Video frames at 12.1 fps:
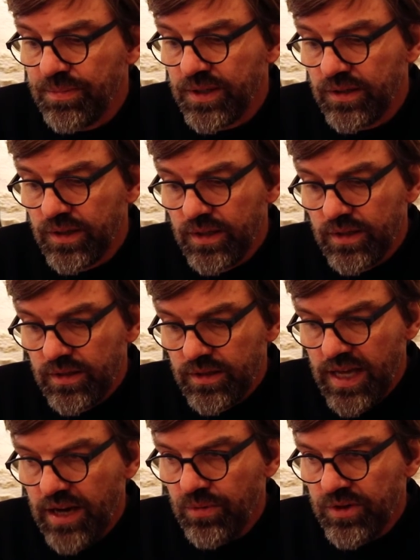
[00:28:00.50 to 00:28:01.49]
but
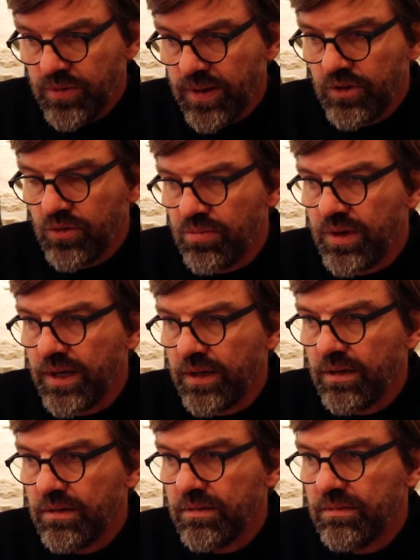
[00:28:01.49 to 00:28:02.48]
yeah, we're trying to
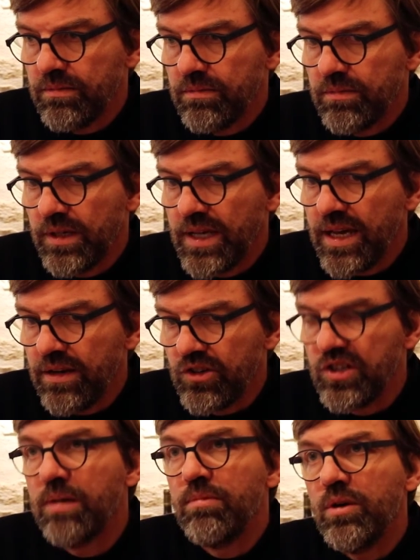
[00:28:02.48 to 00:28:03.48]
bring, again,
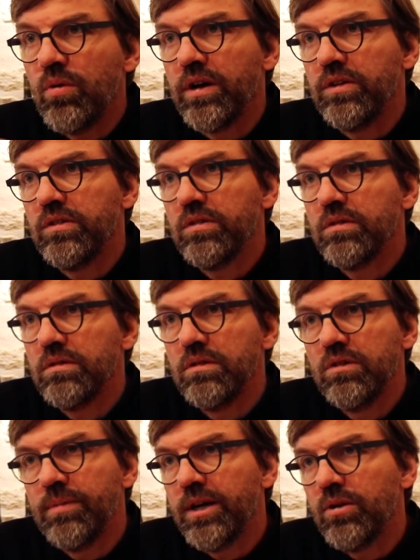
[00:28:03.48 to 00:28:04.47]
Chablis wines,
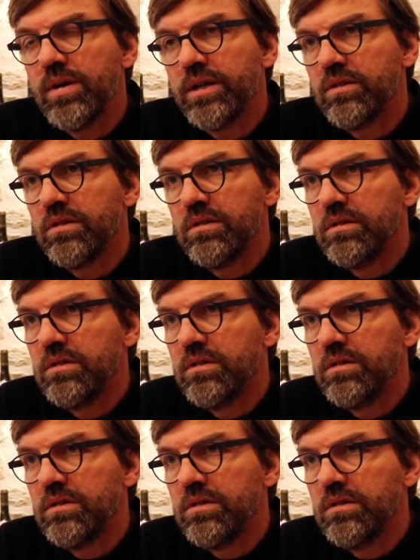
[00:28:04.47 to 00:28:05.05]
no matter what.